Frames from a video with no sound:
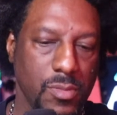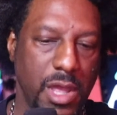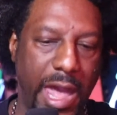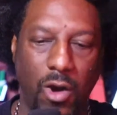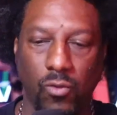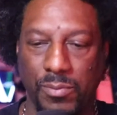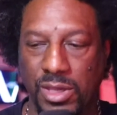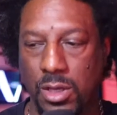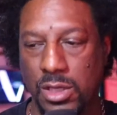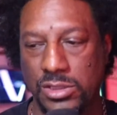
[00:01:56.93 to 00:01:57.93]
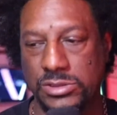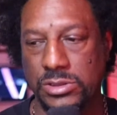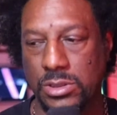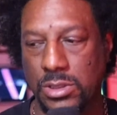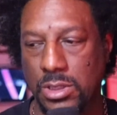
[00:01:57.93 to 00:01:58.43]
out because
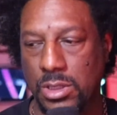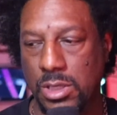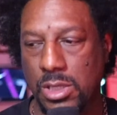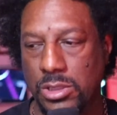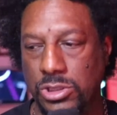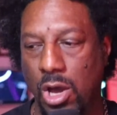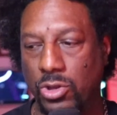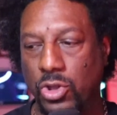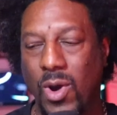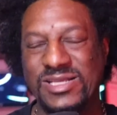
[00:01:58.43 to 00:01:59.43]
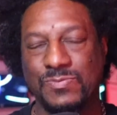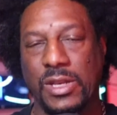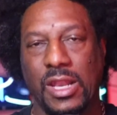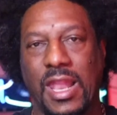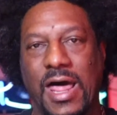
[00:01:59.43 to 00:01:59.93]
y'all know I spent
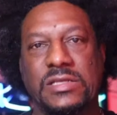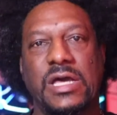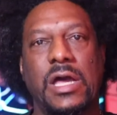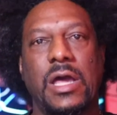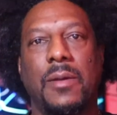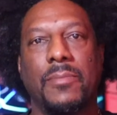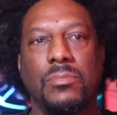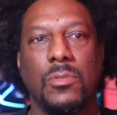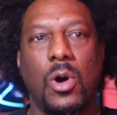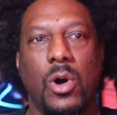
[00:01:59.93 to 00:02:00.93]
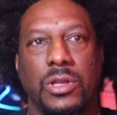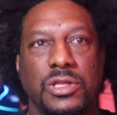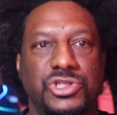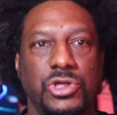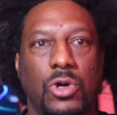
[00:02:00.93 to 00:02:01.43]
a lot of time on this
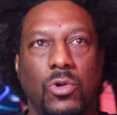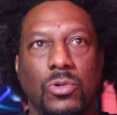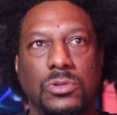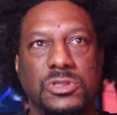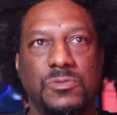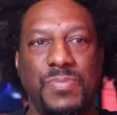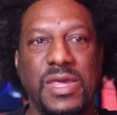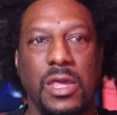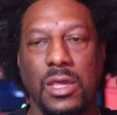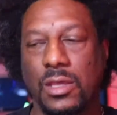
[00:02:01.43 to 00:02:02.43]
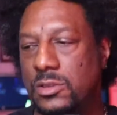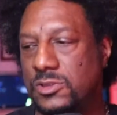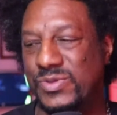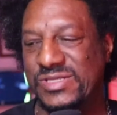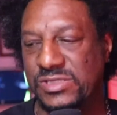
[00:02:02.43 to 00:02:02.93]
show speaking
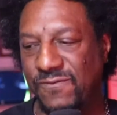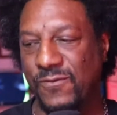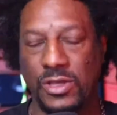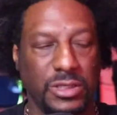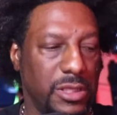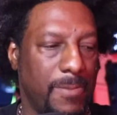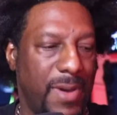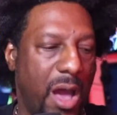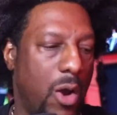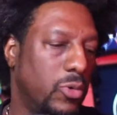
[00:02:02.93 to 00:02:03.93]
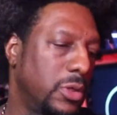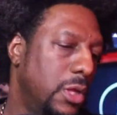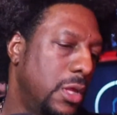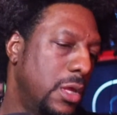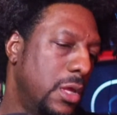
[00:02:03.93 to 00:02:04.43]
specifically about
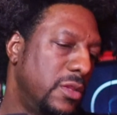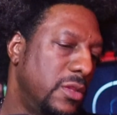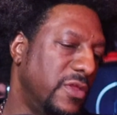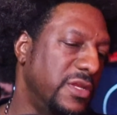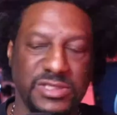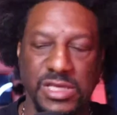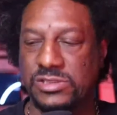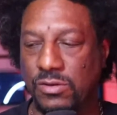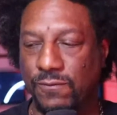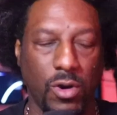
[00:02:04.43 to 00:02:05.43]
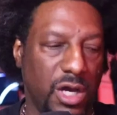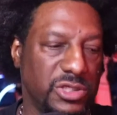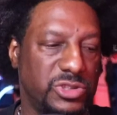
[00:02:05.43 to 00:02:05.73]
the necessity for us